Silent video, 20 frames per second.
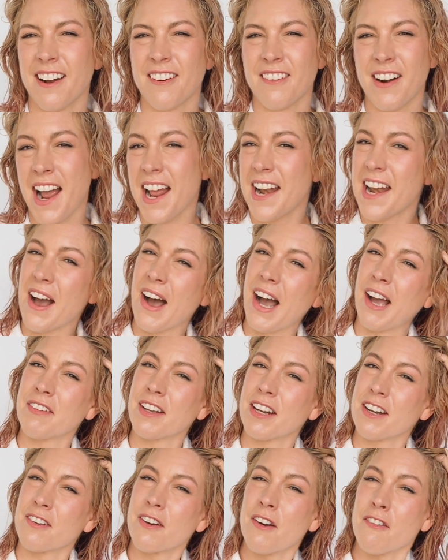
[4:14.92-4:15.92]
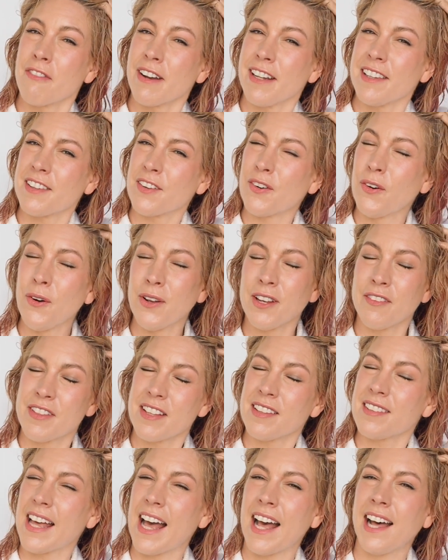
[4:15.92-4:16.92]
Right, now I'm going to rinse all of
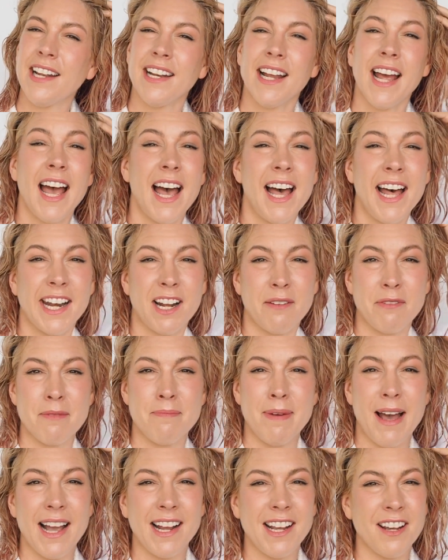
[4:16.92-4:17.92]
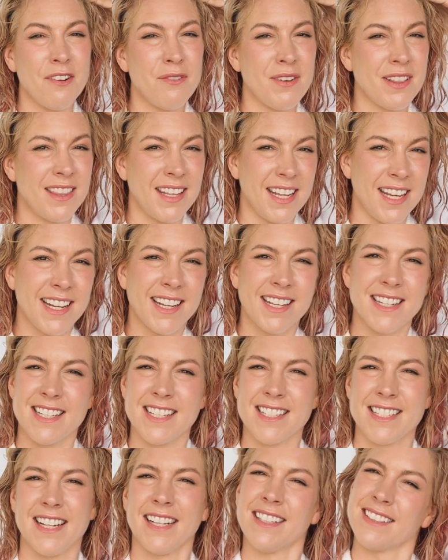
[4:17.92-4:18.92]
this out and I'll be back with the
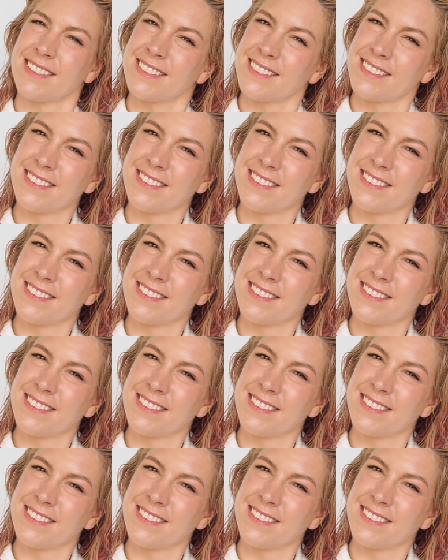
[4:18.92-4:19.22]
conditioner.